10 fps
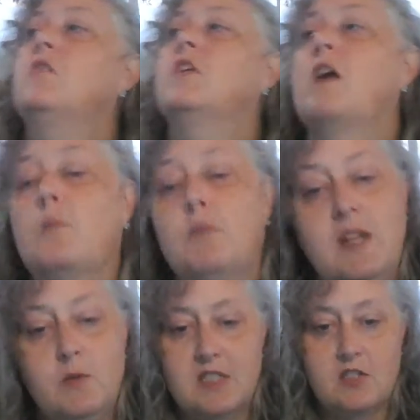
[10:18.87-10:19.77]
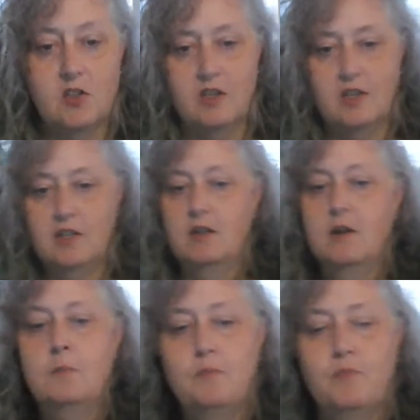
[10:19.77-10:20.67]
The company was good.
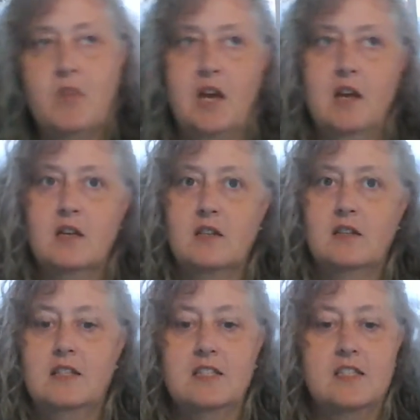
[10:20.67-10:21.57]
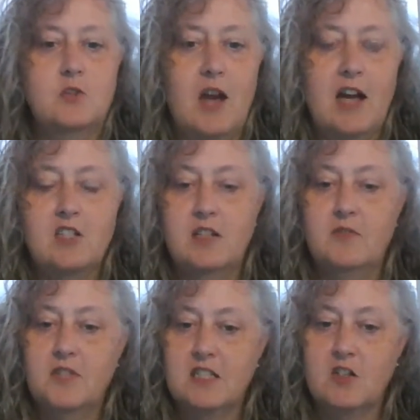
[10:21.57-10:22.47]
The distraction, the
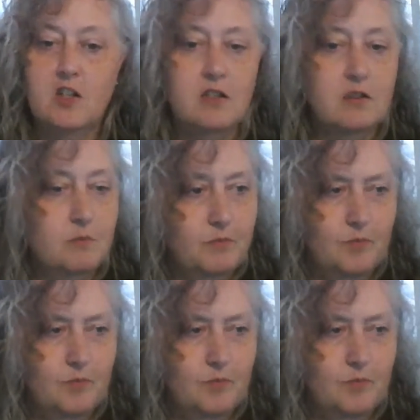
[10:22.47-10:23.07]
physical,